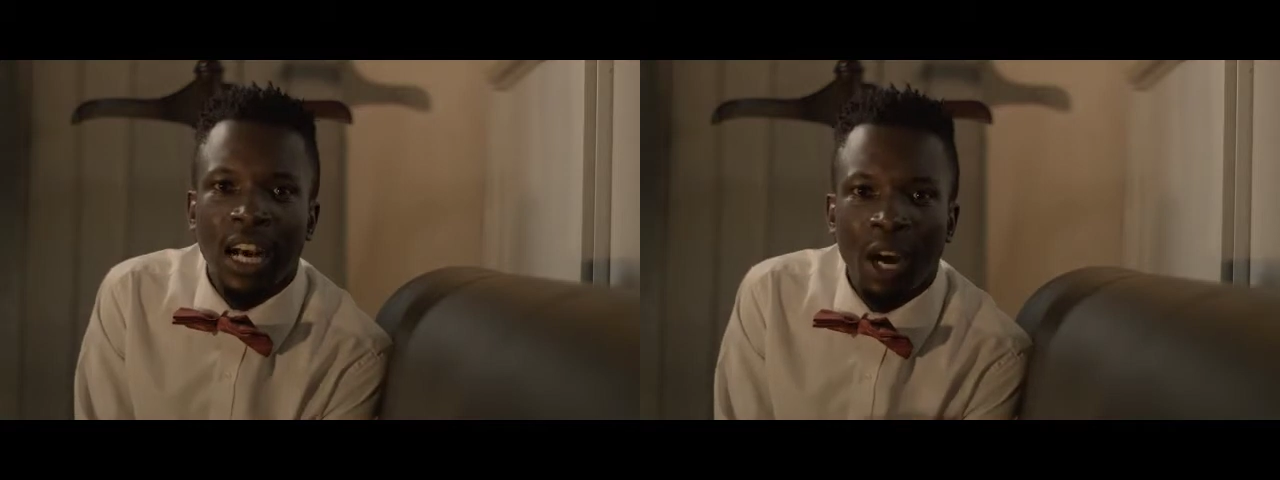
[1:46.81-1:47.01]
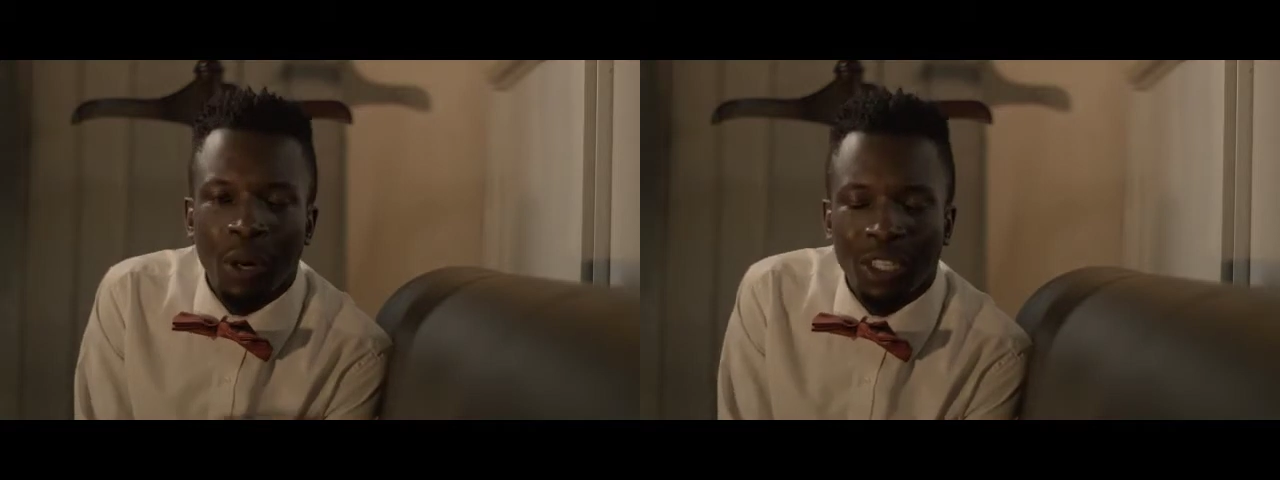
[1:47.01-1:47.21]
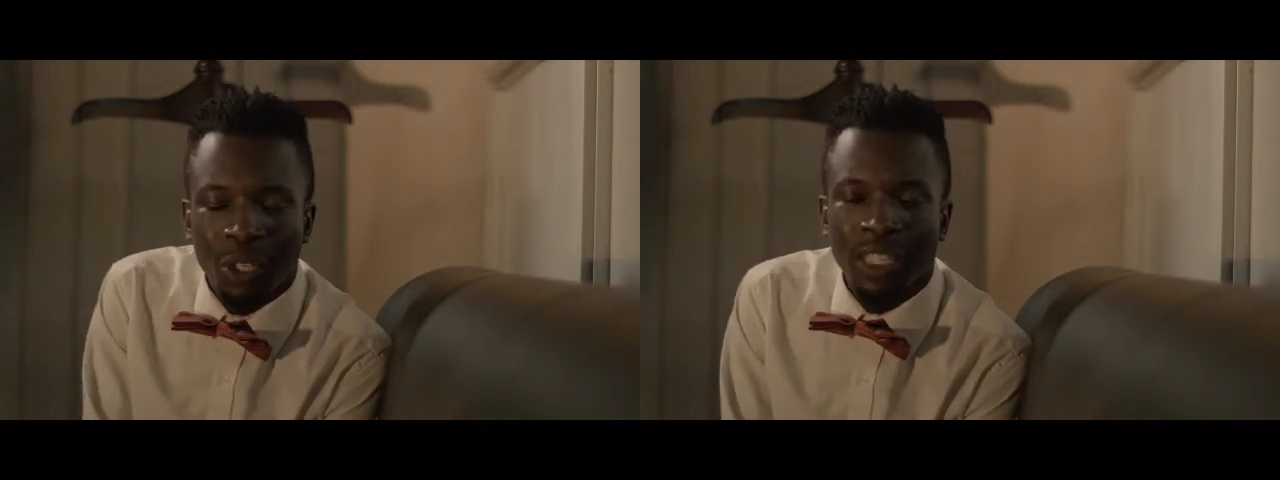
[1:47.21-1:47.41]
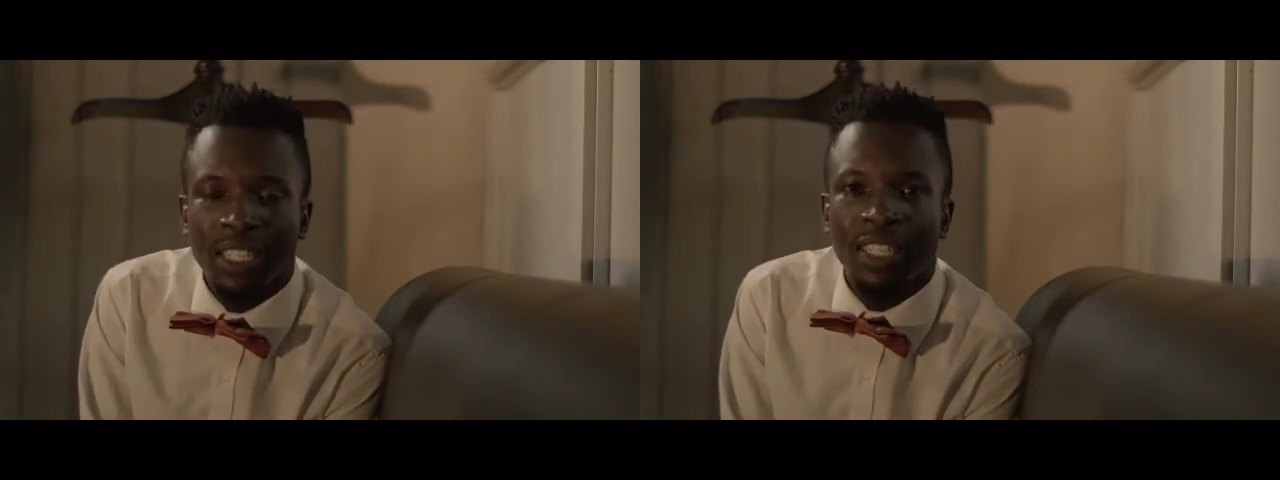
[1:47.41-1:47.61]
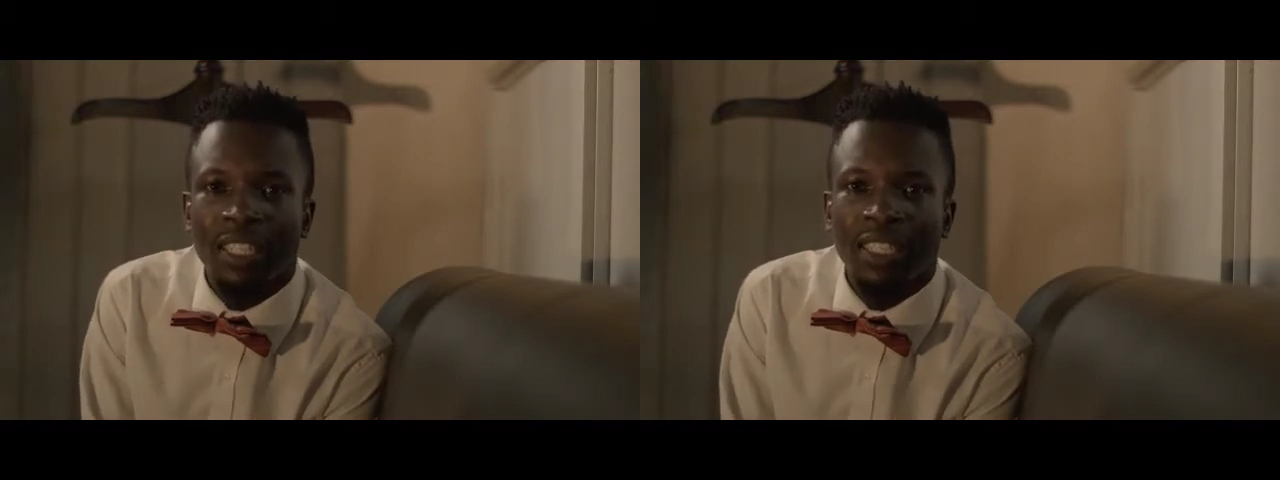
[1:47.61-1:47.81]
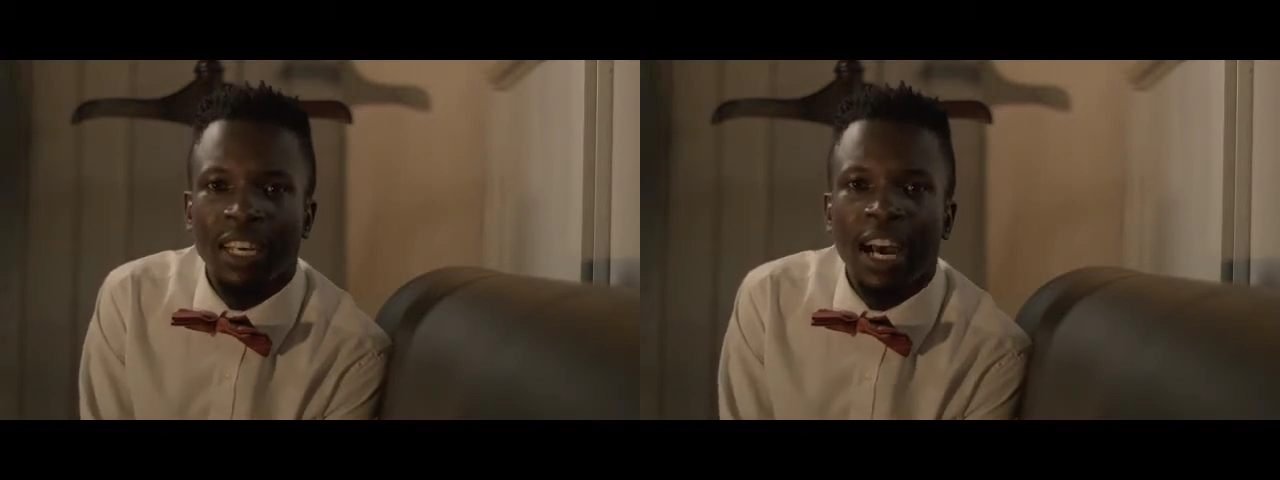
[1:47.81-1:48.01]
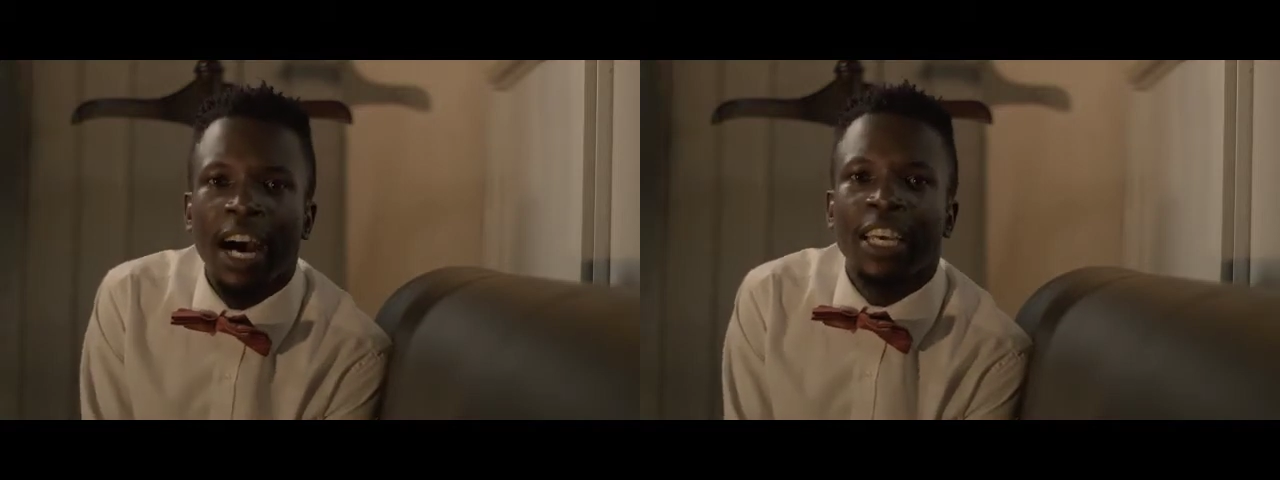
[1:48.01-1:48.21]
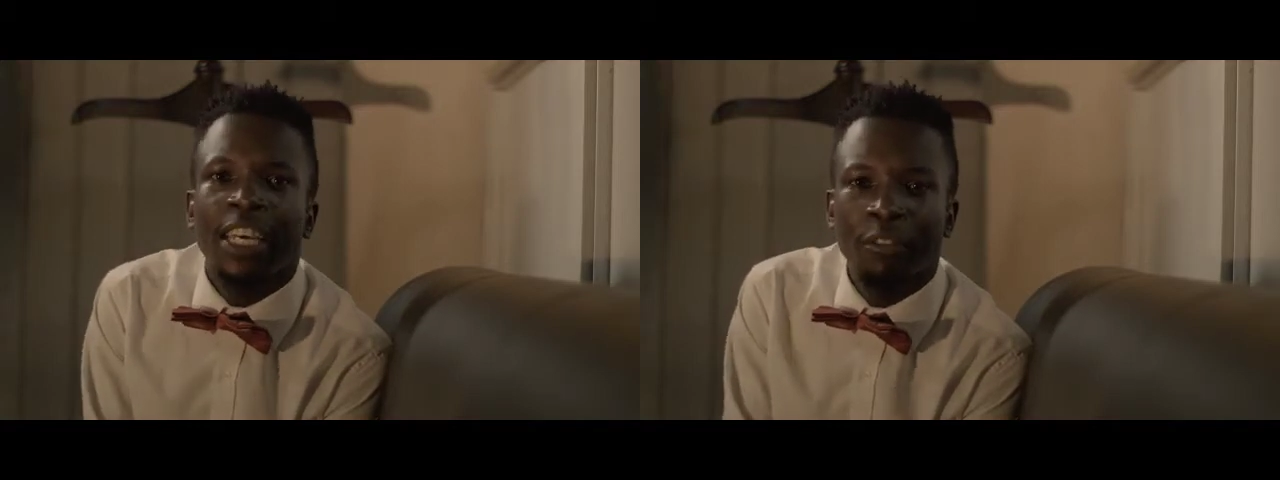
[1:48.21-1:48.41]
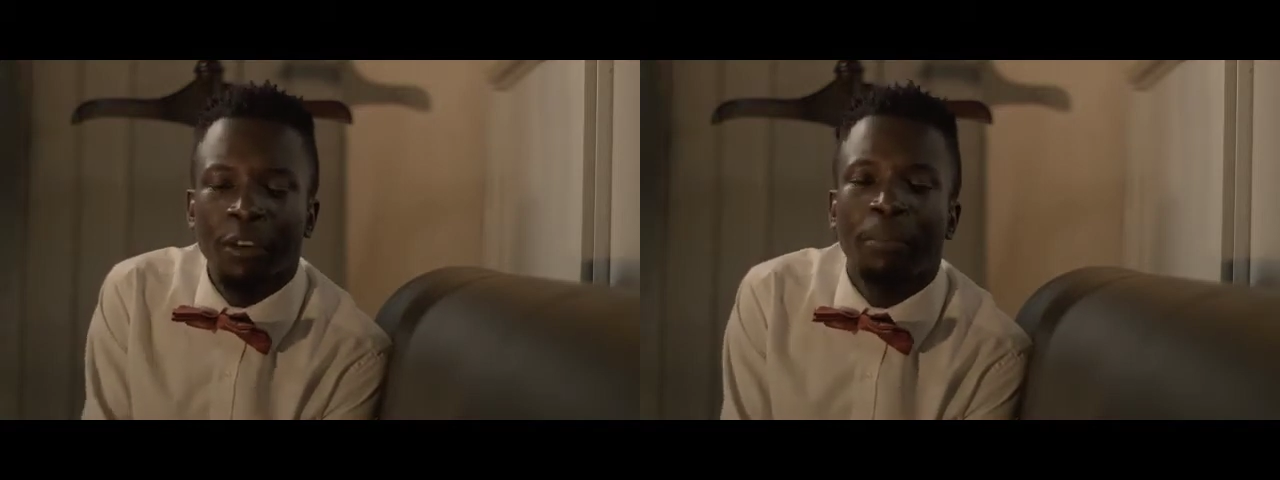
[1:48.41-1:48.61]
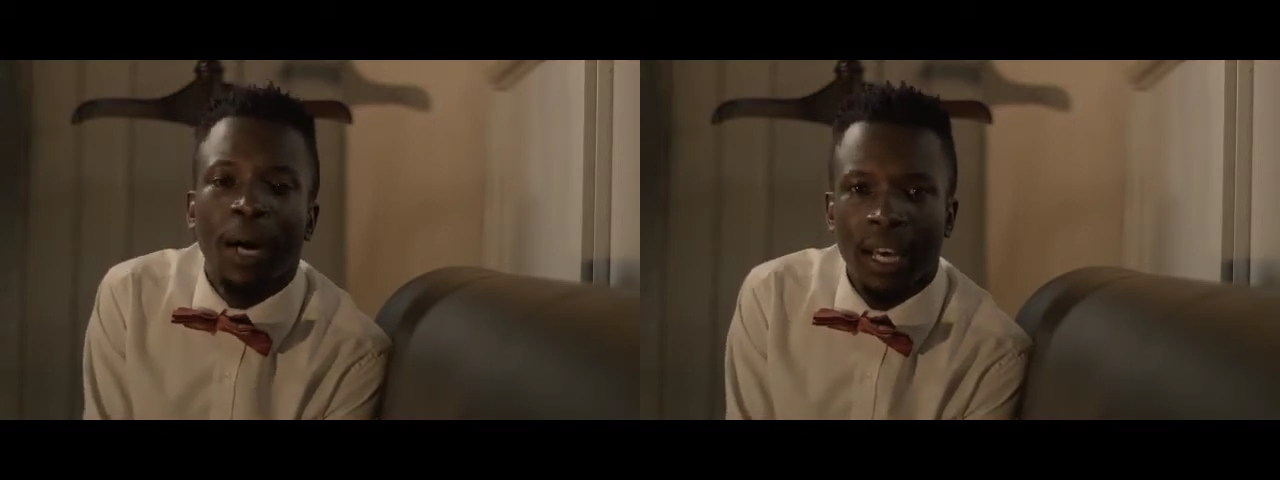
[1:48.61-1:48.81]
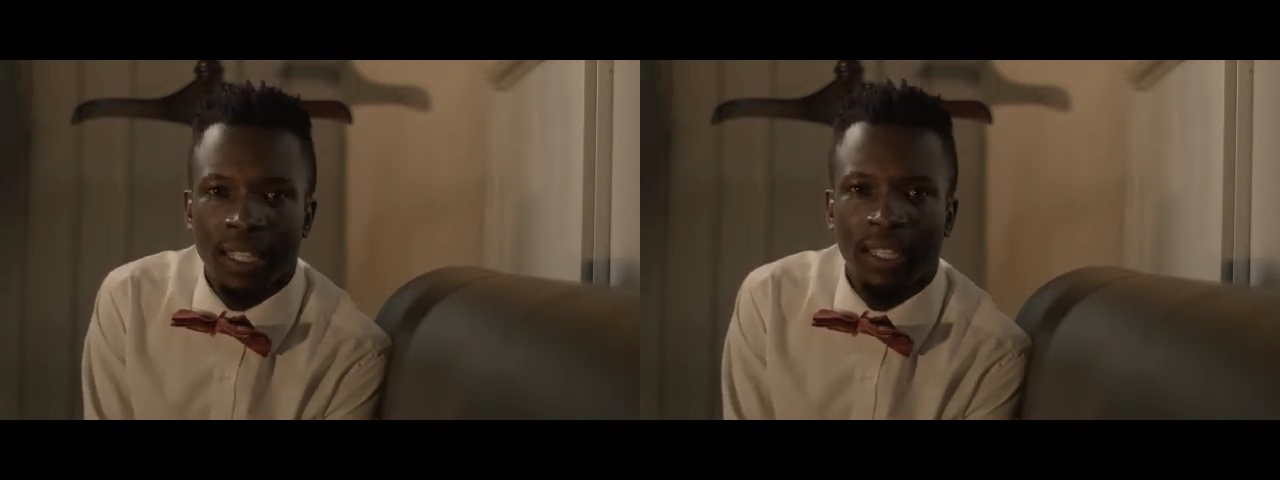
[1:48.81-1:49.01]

our daughters are giving birth.